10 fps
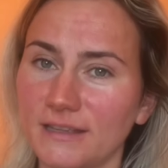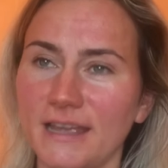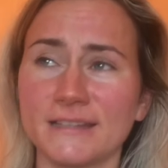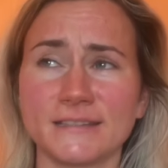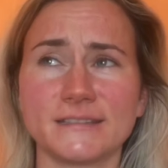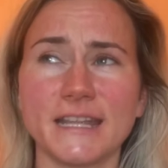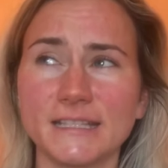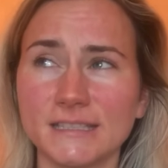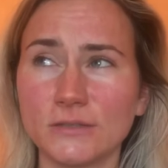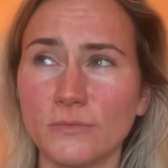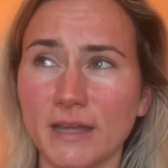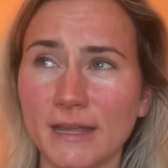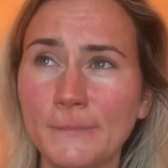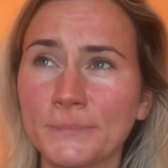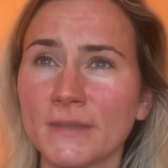and that's the
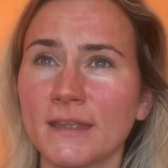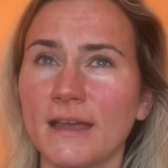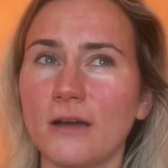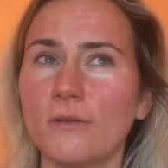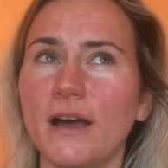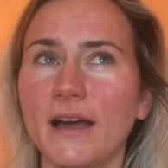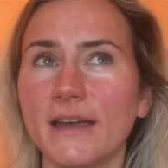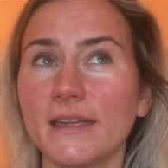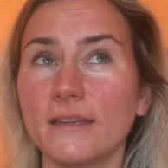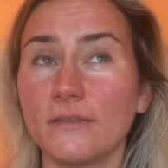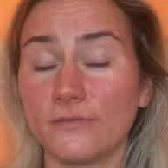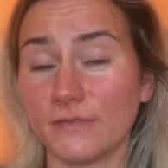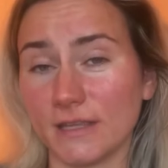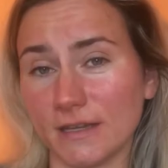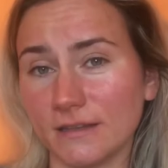way how I
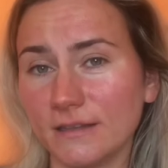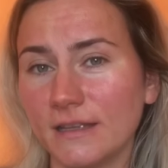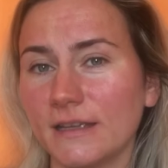feel